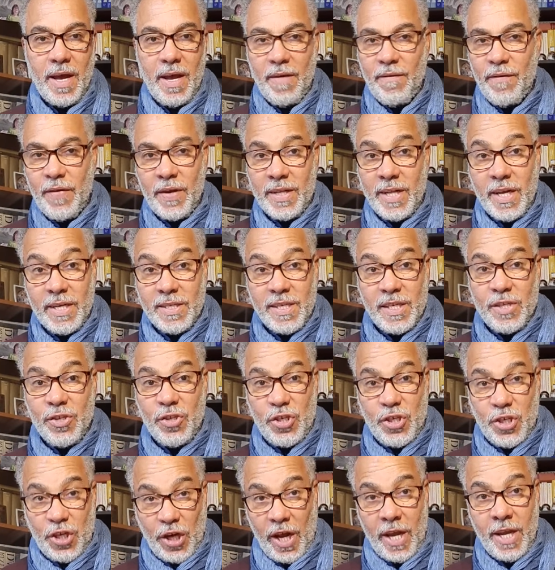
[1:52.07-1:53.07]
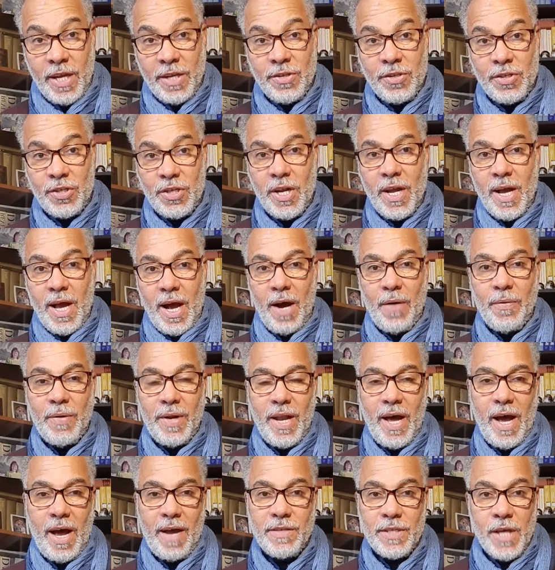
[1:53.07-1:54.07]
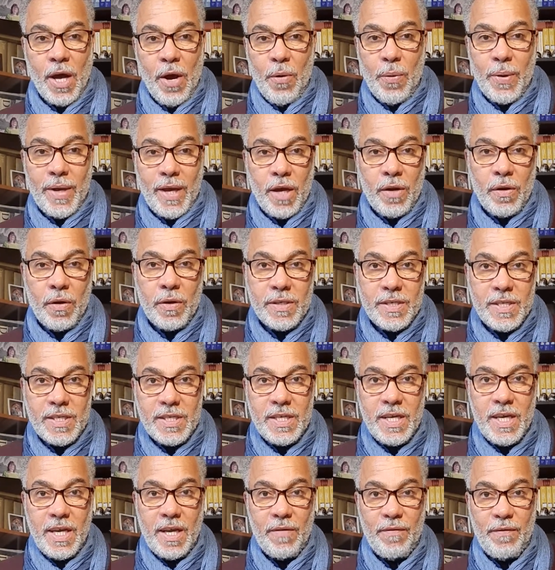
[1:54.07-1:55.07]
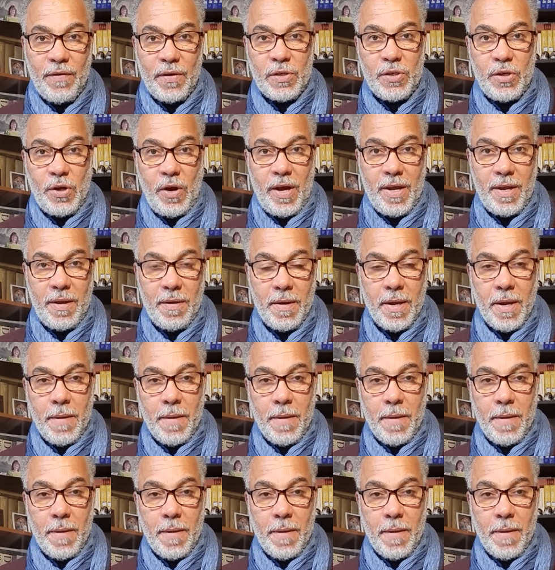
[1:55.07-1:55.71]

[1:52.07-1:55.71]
If He doesn't change our lives, we cannot sing for joy.